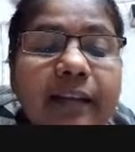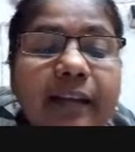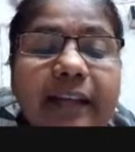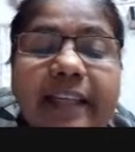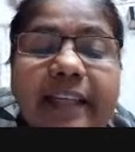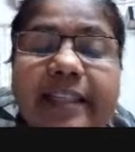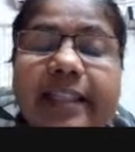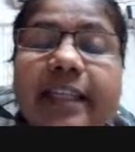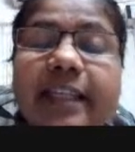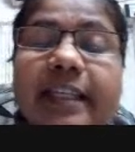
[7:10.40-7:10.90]
the
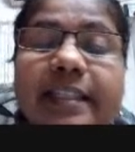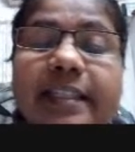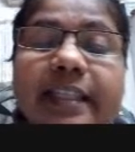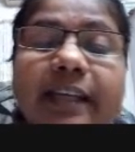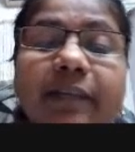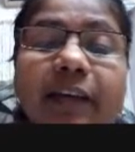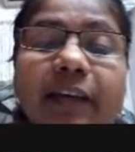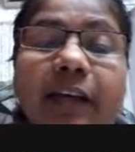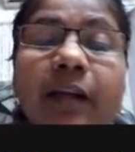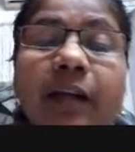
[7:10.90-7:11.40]
reason is
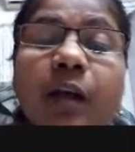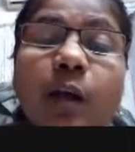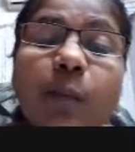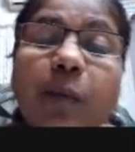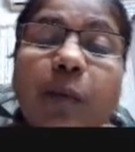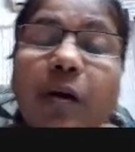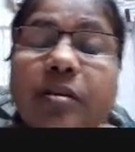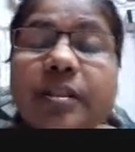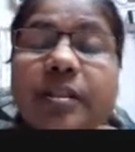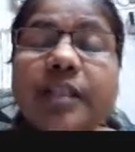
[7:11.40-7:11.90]
giving
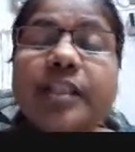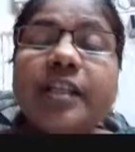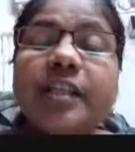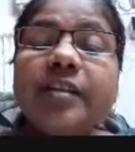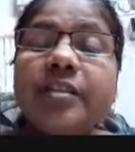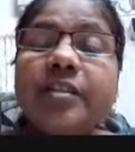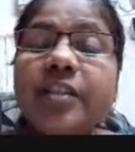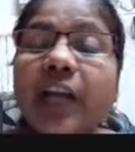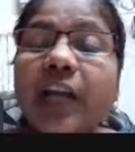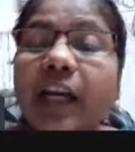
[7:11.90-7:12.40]

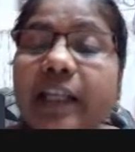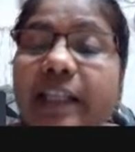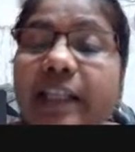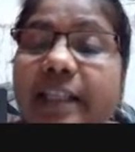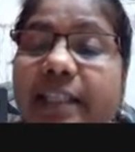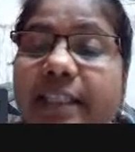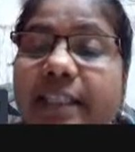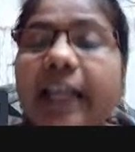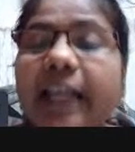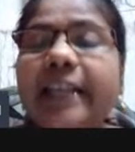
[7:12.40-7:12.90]
positive charge
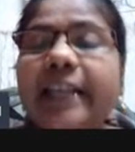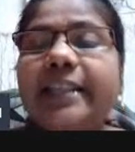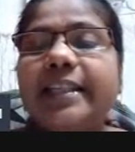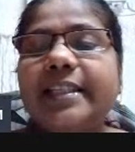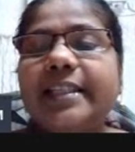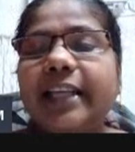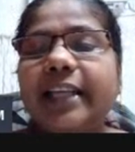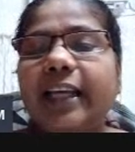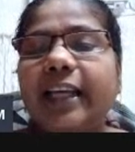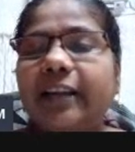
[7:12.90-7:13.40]
inside the
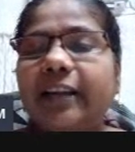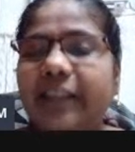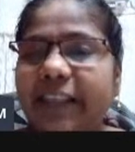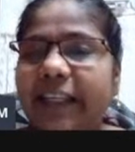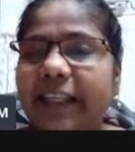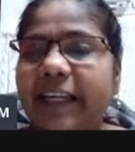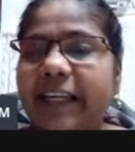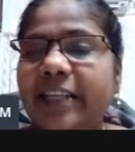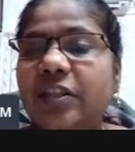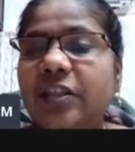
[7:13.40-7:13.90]
cell,
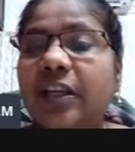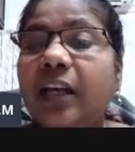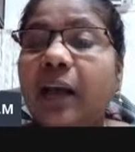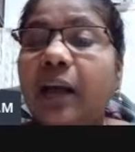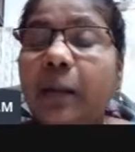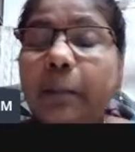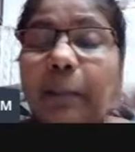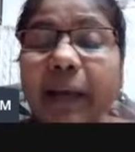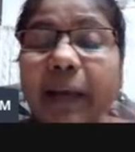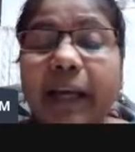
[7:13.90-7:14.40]
yes,
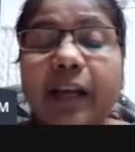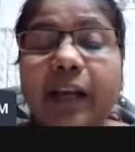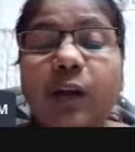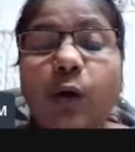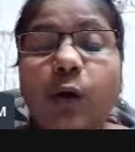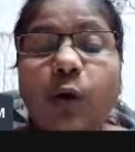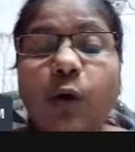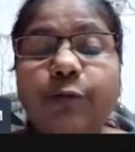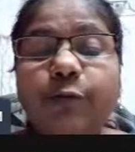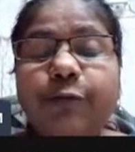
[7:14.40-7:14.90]
may
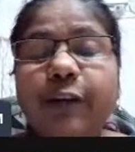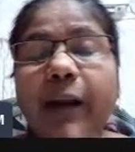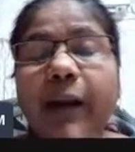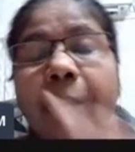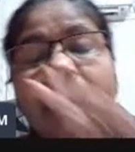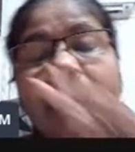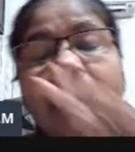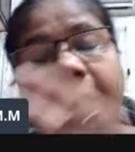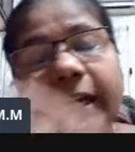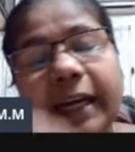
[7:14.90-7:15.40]
go from
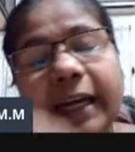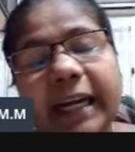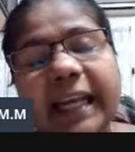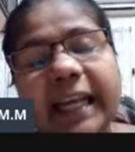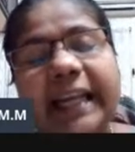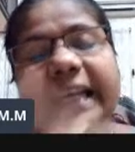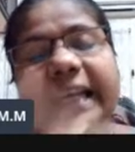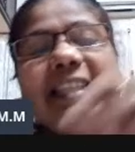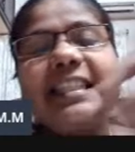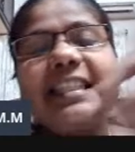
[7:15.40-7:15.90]

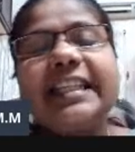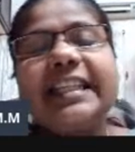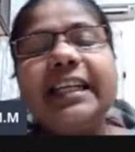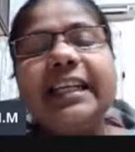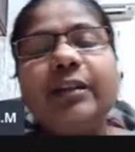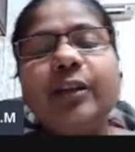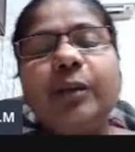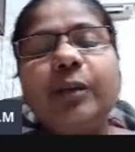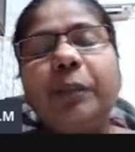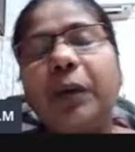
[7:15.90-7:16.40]

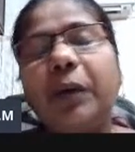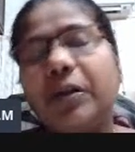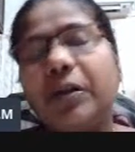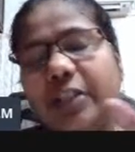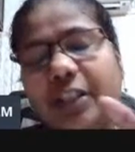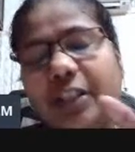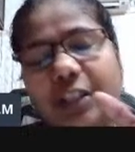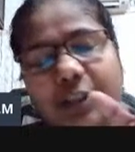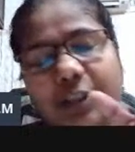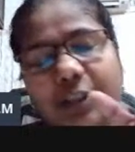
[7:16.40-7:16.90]
negative to
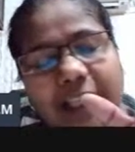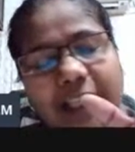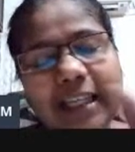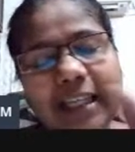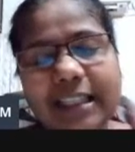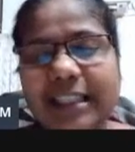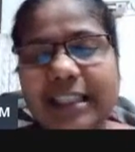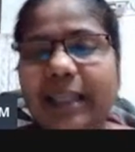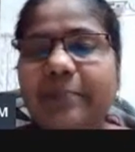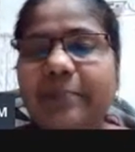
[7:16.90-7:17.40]
positive. That
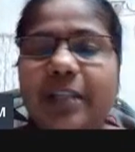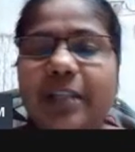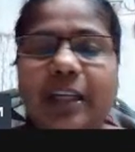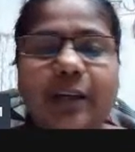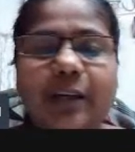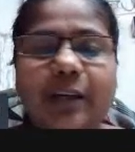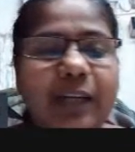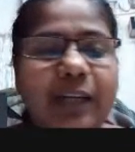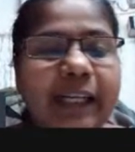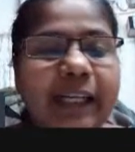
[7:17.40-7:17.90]
is
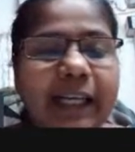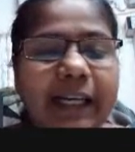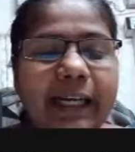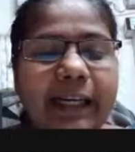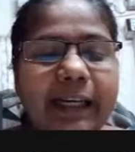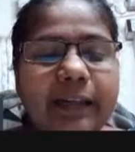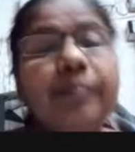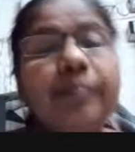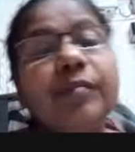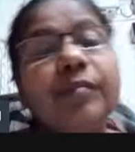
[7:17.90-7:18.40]
absolutely correct.